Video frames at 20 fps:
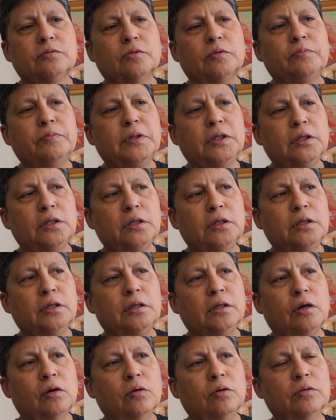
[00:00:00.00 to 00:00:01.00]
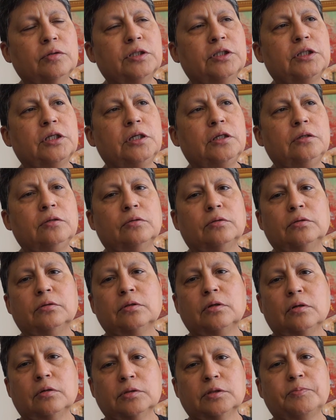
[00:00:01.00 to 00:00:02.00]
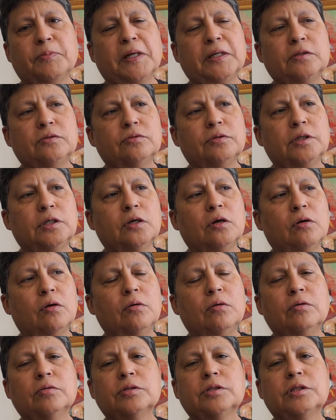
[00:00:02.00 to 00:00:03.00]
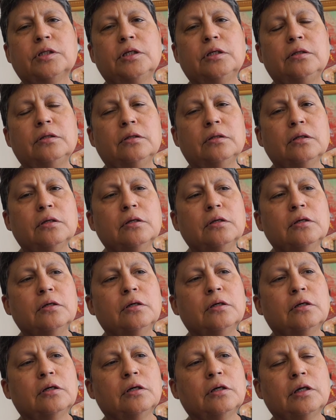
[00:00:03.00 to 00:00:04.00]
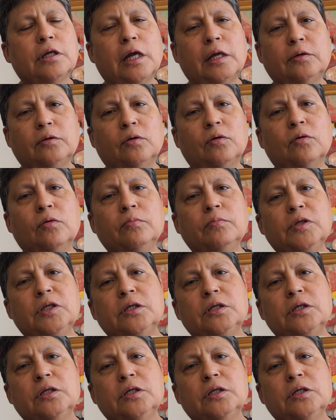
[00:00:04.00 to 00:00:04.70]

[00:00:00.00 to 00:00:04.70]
will be hosting or co-sponsoring and co-hosting Gran Om.